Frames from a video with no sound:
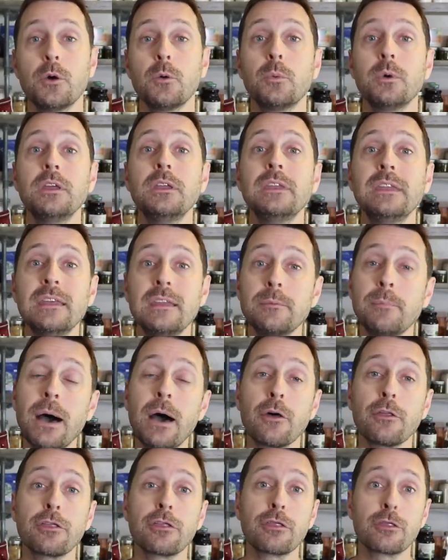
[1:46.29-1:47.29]
we need
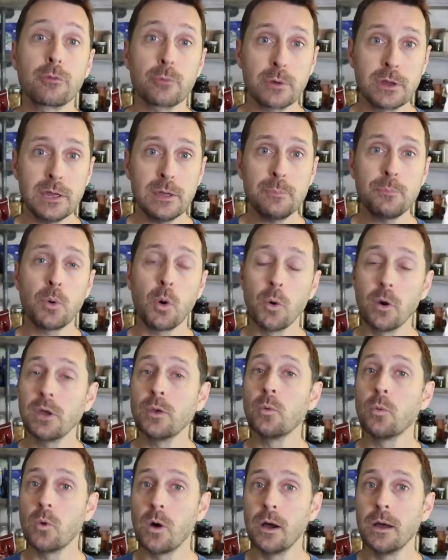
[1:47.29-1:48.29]
about
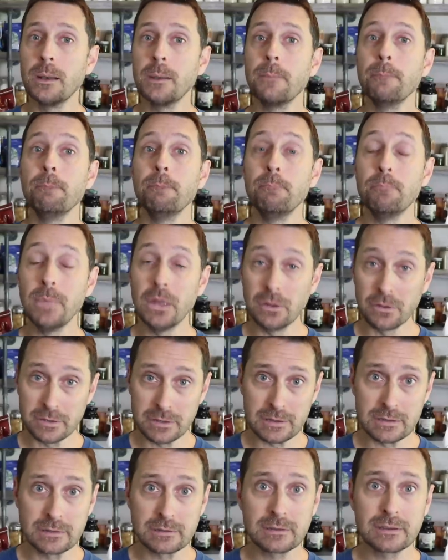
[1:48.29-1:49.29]
3.1
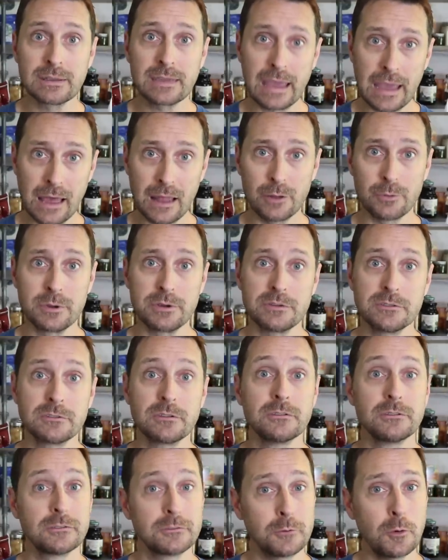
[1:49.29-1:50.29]
million calories
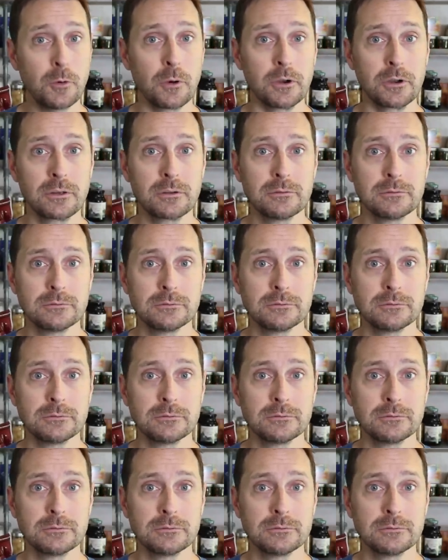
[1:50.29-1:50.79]
stored.